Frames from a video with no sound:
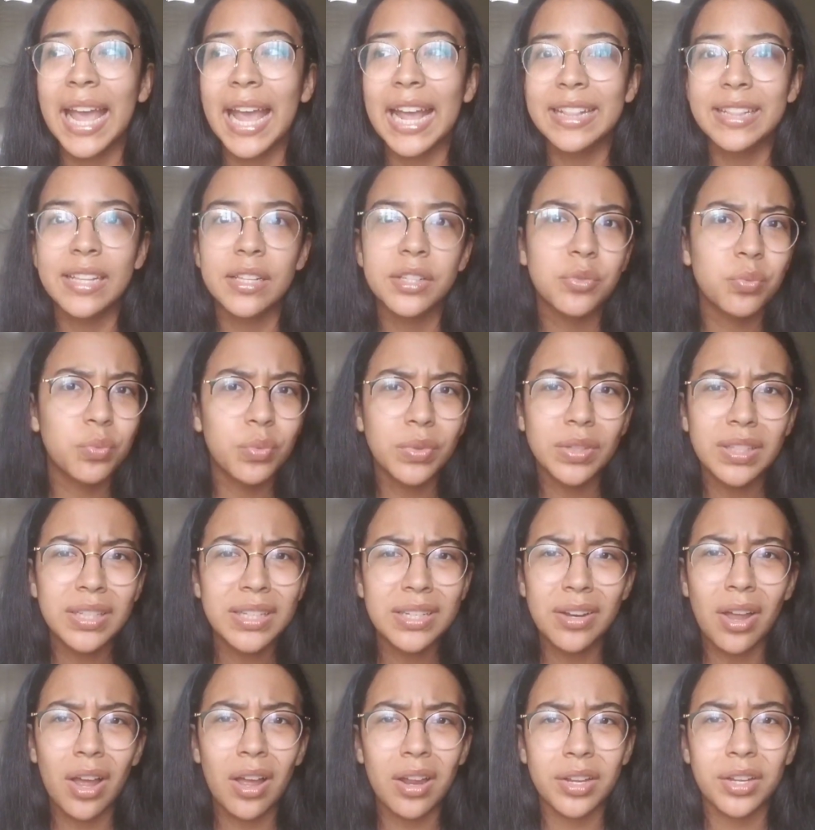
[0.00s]
And that's really
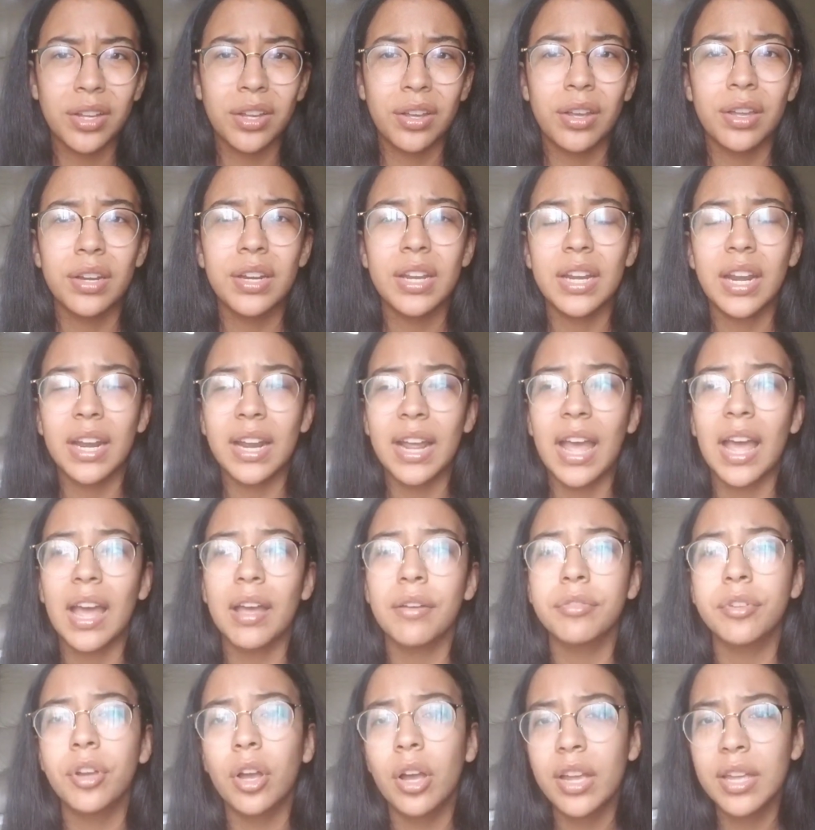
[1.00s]
not good. And I
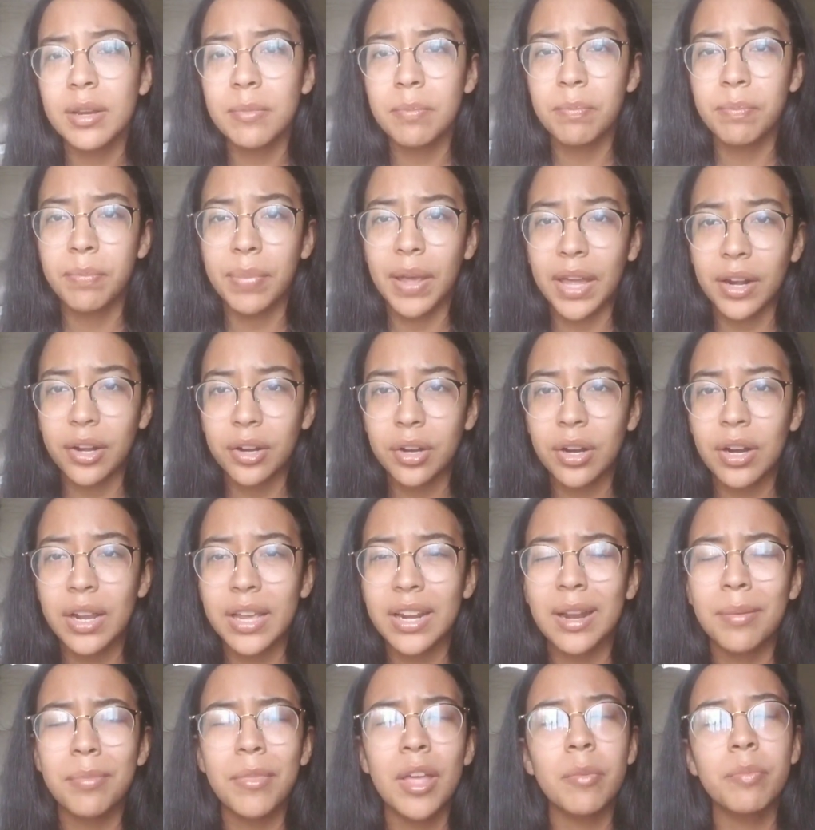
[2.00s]
have gotten better,
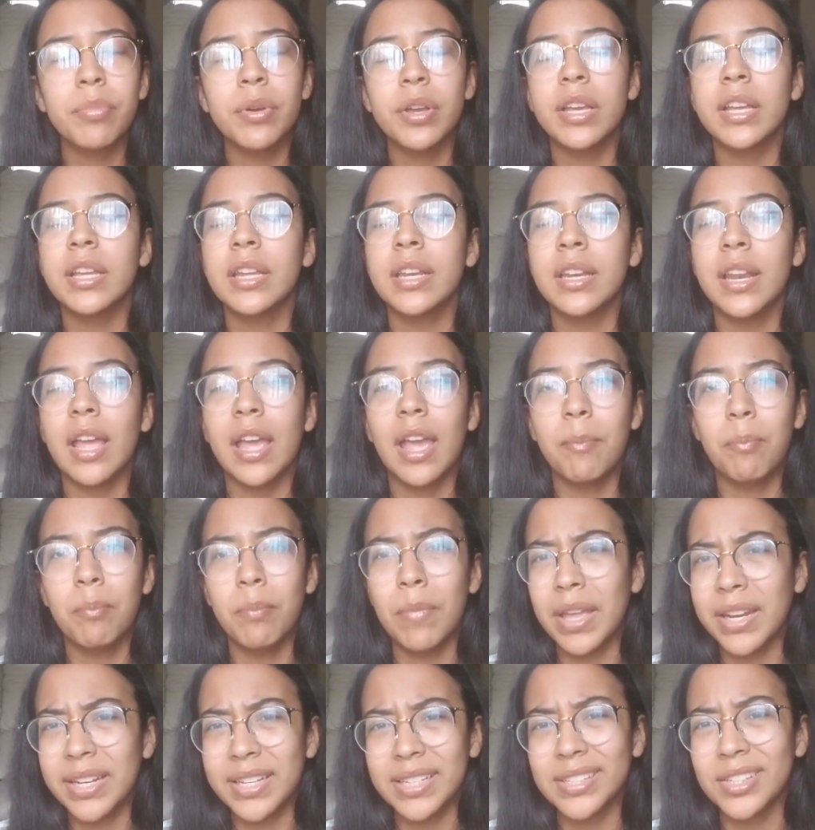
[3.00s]
and I'm not put in
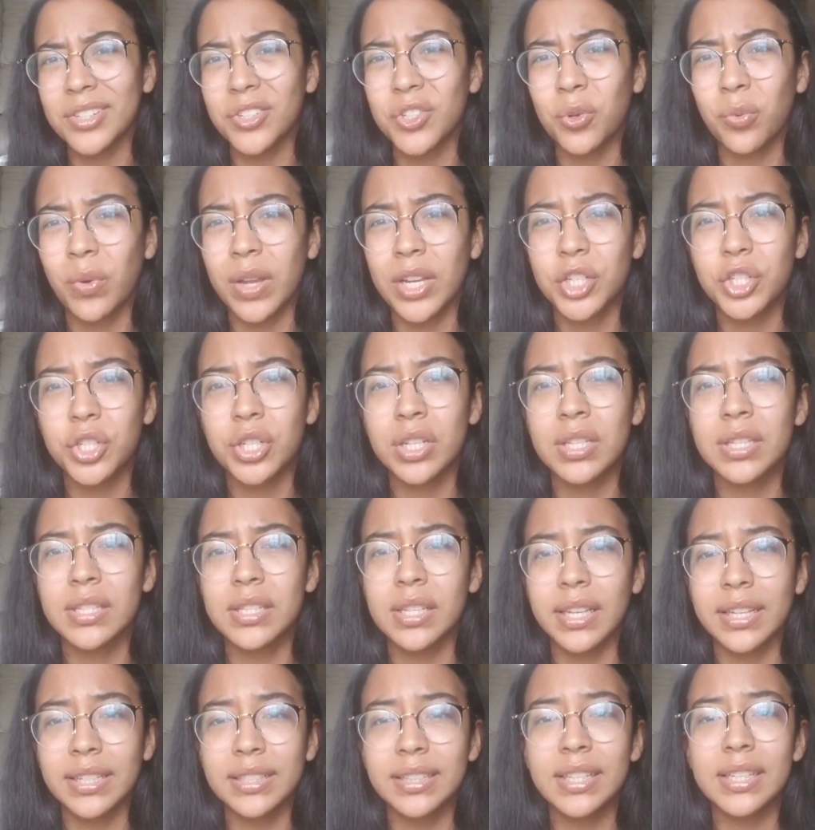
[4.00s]
many situations
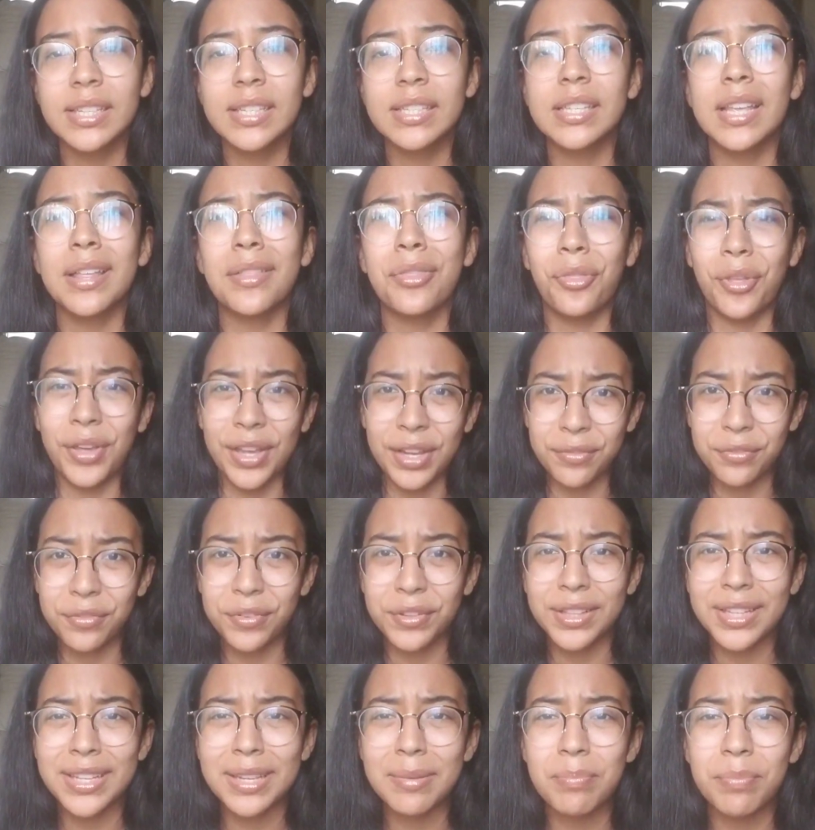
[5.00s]
like this,
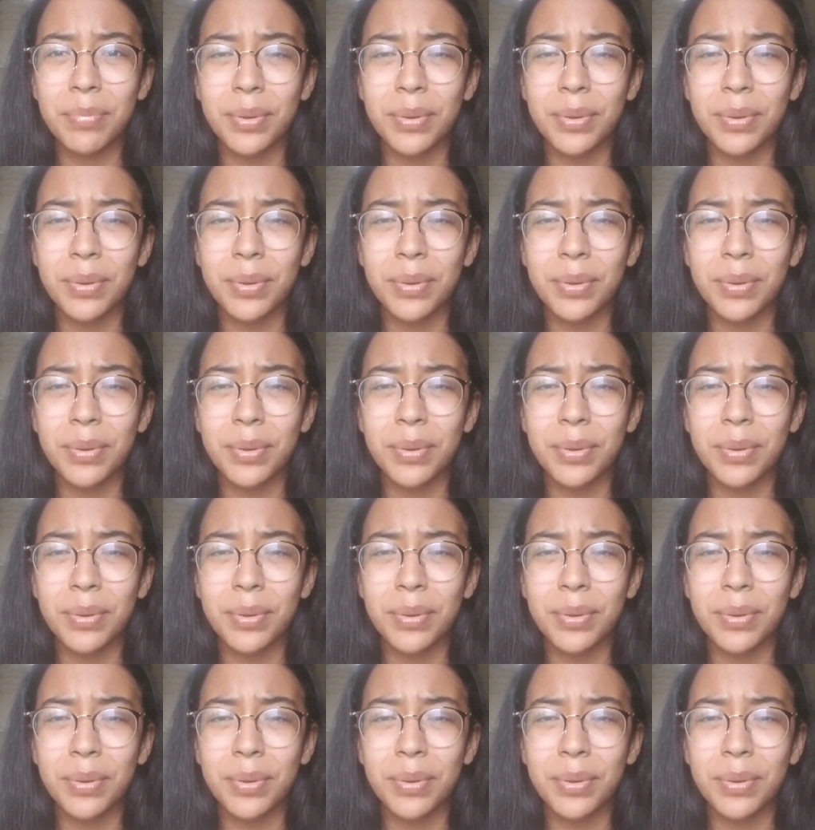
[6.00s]
thankfully,